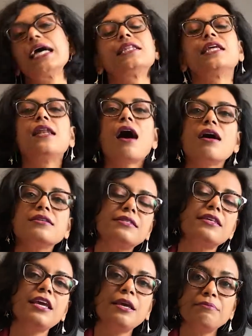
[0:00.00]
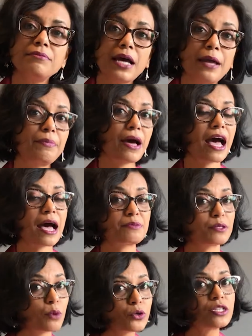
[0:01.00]
The last theme, and perhaps the
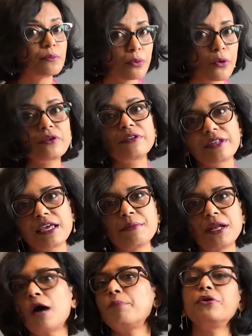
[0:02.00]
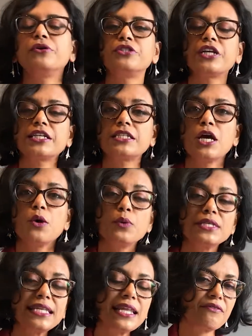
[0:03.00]
most important theme in our project,
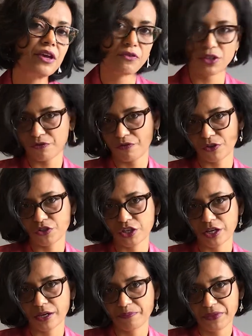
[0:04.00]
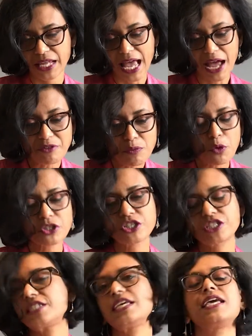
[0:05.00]
was living with the future. And we wanted to
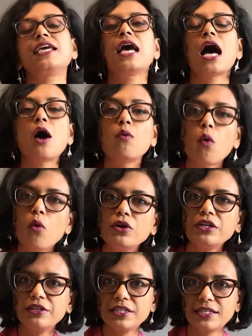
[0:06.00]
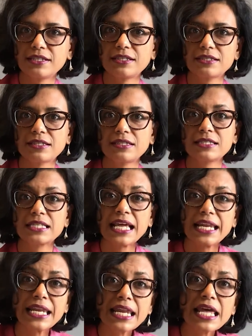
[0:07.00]
see how ordinary citizens
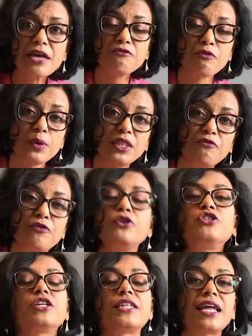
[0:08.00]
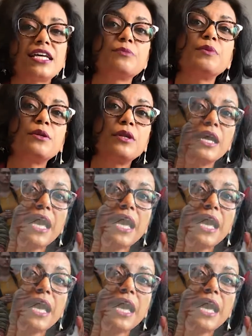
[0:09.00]
live with the future that has been